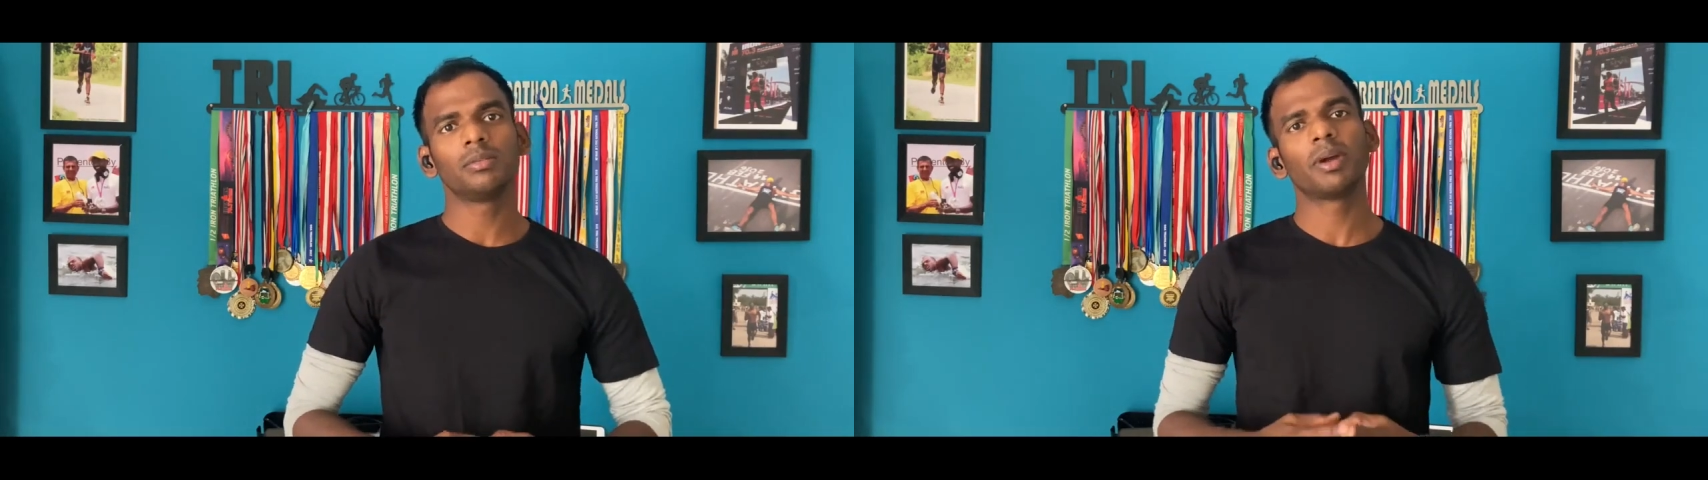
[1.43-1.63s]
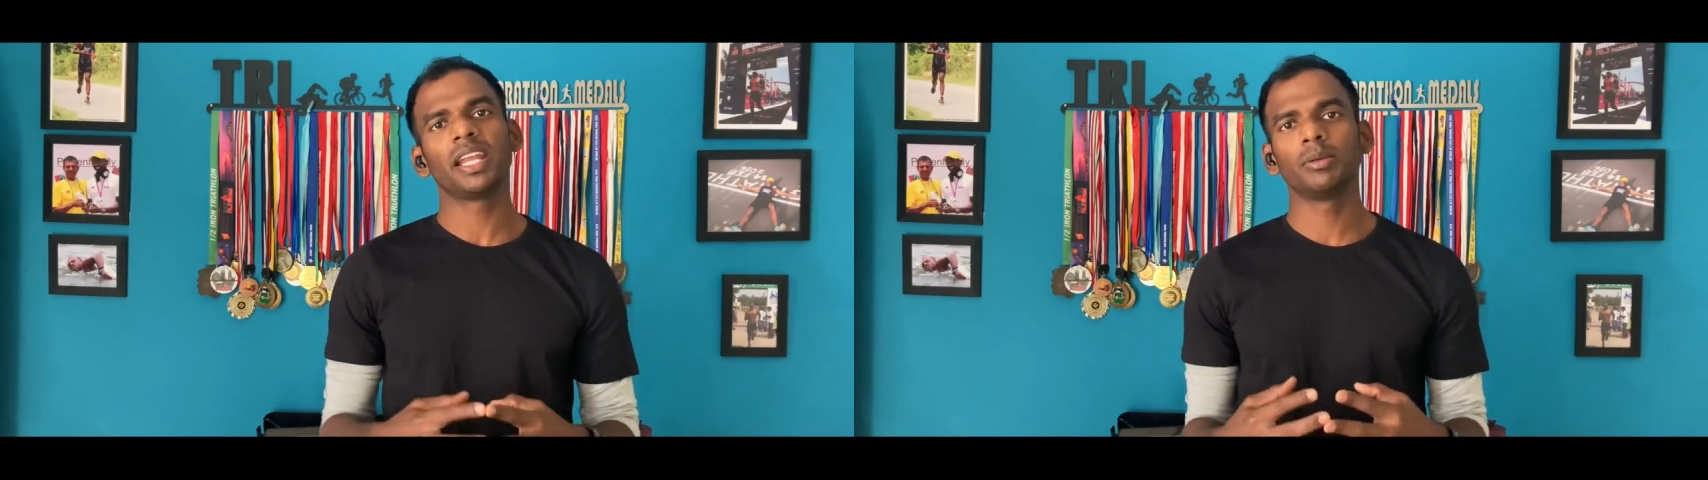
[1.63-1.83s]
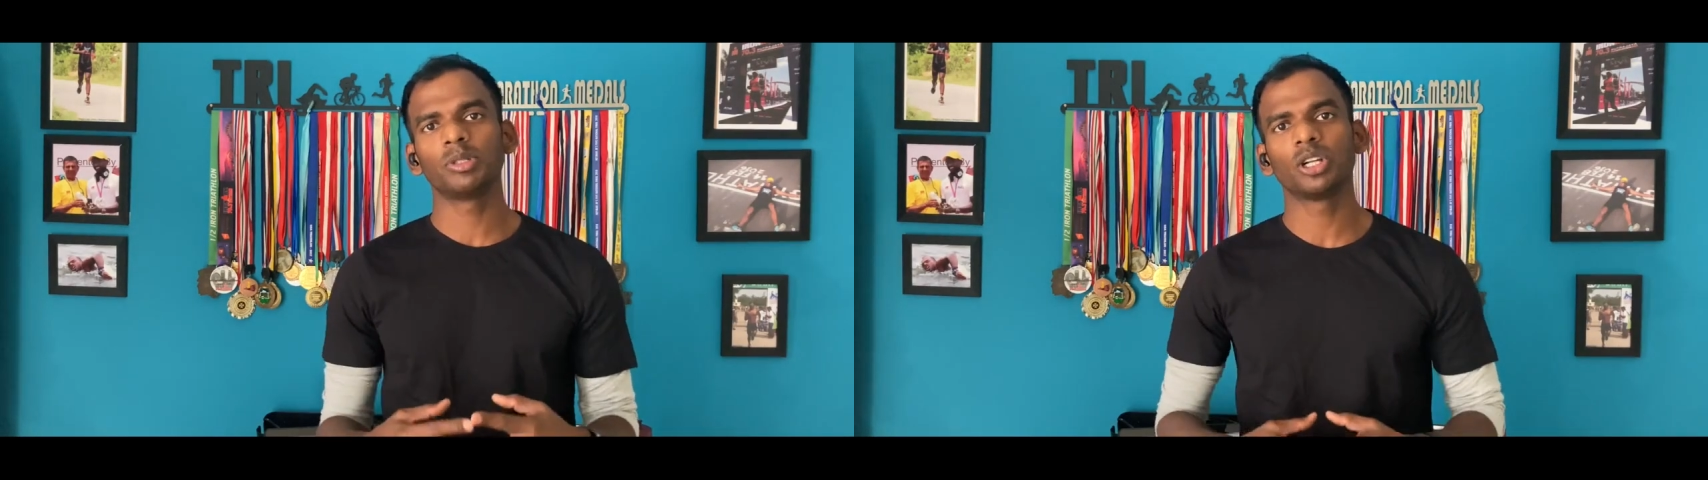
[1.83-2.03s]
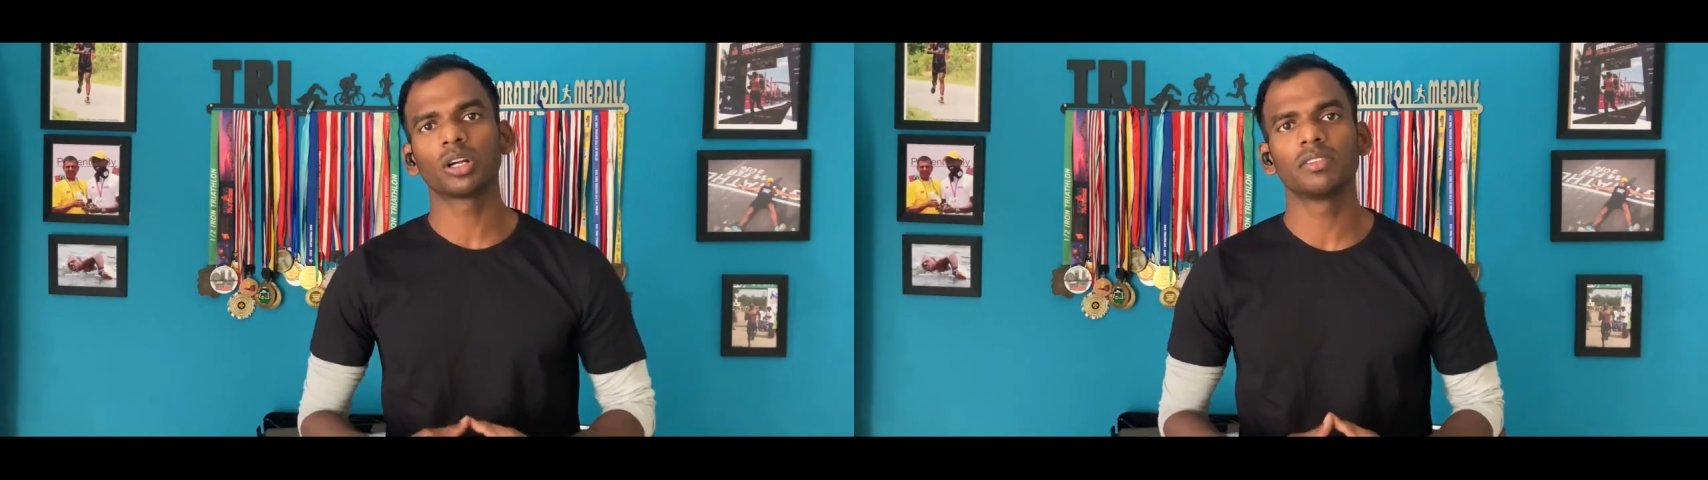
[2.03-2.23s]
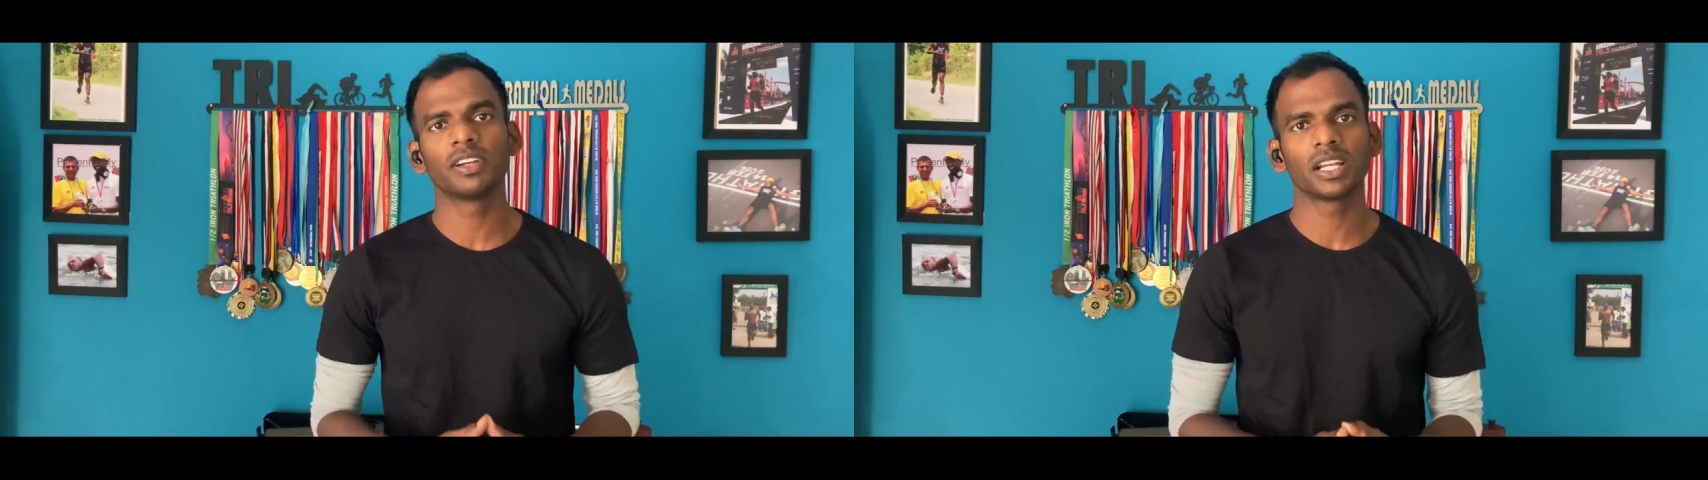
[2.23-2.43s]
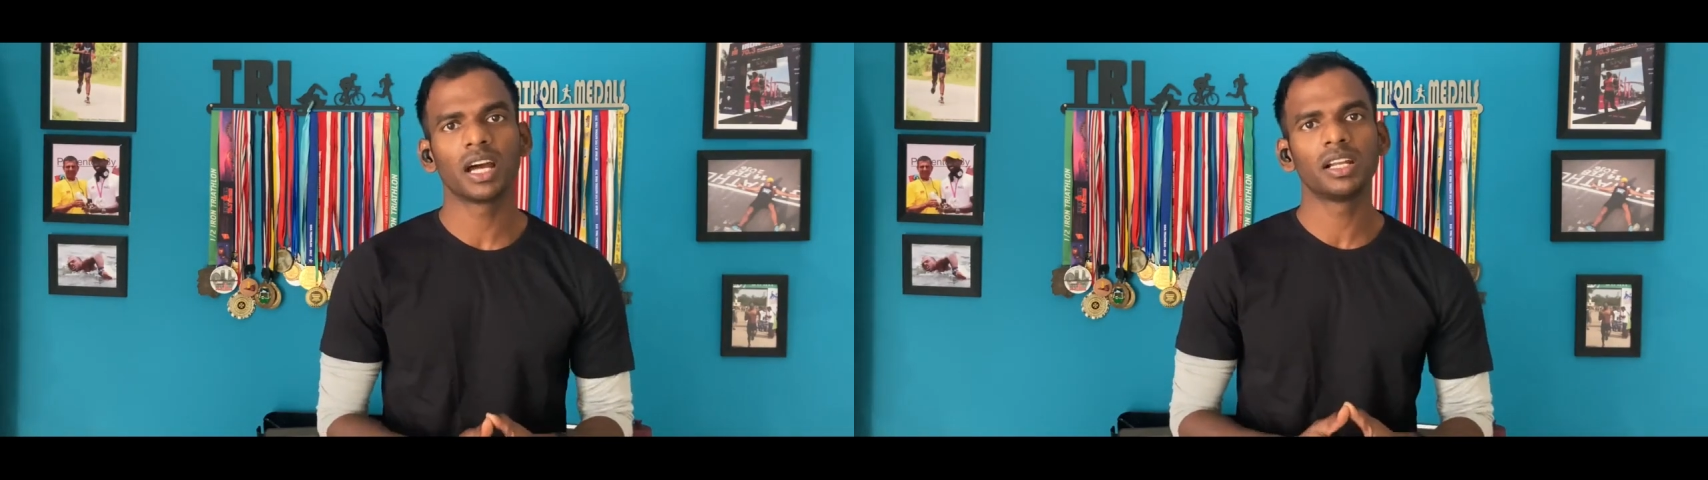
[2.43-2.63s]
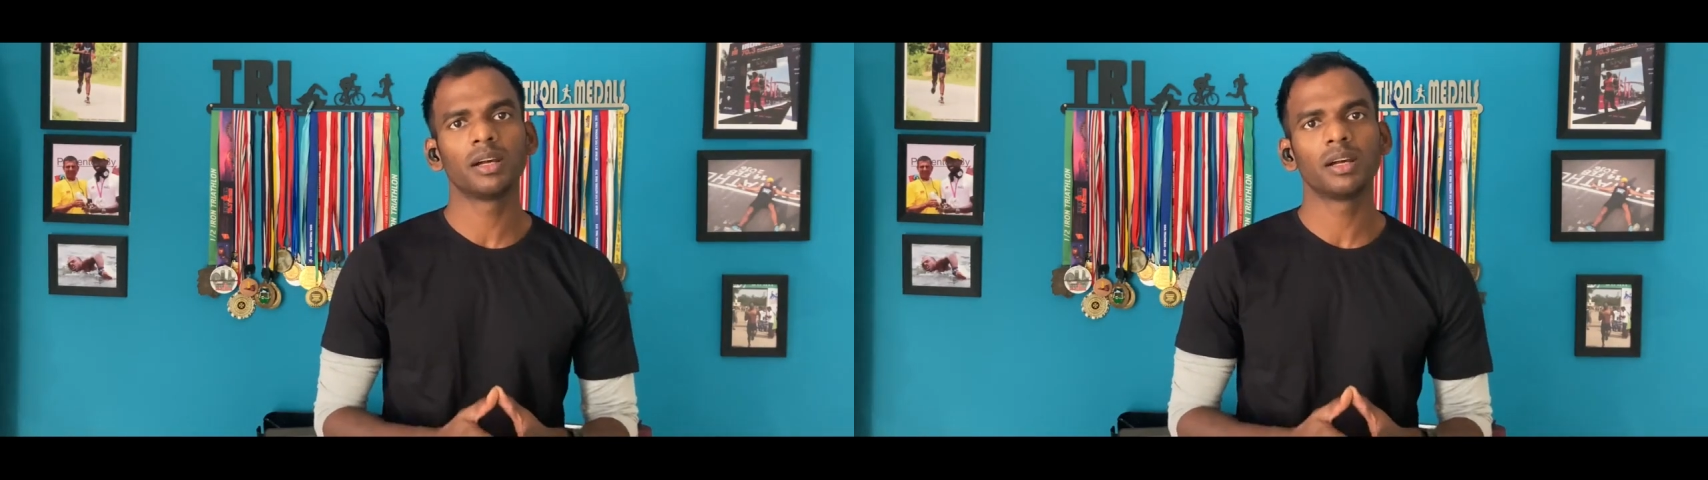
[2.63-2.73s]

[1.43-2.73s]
My name is Dr. Vignan.